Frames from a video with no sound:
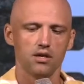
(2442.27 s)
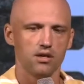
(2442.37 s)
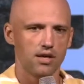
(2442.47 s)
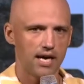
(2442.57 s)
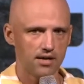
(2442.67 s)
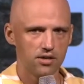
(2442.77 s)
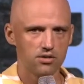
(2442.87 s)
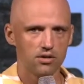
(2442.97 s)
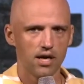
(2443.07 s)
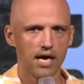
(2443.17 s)
How
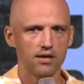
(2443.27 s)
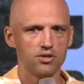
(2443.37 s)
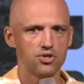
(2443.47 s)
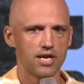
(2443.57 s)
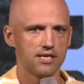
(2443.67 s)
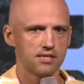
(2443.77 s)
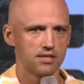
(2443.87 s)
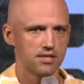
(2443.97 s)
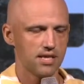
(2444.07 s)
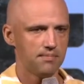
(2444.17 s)
you dress, the
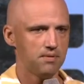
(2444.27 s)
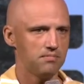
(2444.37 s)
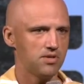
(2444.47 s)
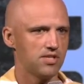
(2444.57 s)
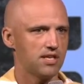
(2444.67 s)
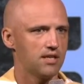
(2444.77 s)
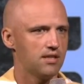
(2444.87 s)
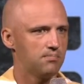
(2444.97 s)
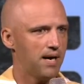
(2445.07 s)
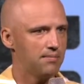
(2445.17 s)
type of music, the
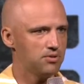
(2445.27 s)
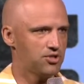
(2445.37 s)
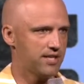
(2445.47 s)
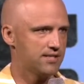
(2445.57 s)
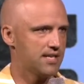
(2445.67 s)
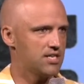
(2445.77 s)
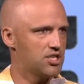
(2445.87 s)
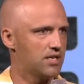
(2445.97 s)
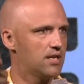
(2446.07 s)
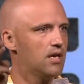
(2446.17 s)
Bible
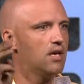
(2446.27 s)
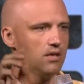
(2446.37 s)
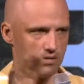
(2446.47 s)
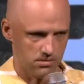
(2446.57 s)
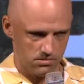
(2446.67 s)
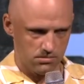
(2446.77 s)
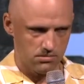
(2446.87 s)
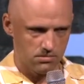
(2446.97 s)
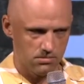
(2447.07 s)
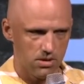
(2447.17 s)
translation.
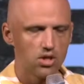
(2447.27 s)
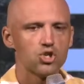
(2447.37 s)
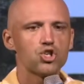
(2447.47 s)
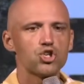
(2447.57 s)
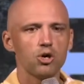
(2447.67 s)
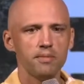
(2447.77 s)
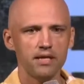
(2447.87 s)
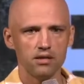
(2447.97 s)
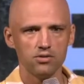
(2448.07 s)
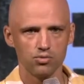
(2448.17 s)
Show me
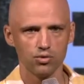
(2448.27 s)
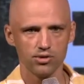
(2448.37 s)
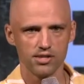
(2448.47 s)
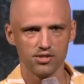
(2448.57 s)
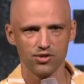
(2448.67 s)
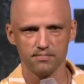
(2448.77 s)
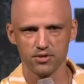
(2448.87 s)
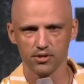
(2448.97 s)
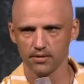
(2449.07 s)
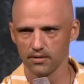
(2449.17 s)
those rules in
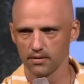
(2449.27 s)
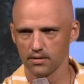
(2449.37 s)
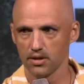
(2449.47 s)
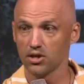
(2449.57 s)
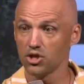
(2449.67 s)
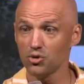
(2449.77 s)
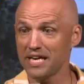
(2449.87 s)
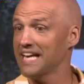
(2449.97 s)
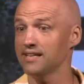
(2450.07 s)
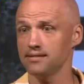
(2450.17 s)
Scripture. You
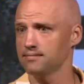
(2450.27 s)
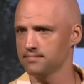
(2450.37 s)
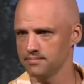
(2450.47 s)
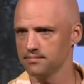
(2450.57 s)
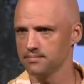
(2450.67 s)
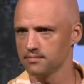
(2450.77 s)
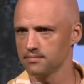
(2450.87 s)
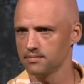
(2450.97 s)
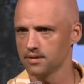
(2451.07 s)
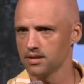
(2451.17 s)
can't.
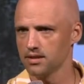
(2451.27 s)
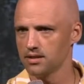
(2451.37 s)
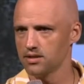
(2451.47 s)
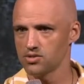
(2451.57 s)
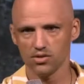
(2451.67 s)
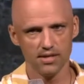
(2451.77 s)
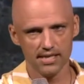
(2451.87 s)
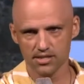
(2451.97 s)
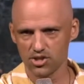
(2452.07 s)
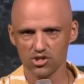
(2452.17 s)
So
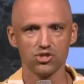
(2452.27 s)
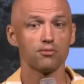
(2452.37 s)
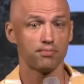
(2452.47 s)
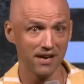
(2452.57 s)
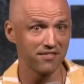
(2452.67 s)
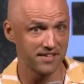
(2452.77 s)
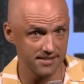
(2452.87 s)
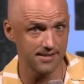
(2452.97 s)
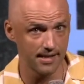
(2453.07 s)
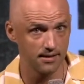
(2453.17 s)
that's just your preference
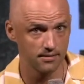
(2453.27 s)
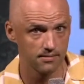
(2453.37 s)
then.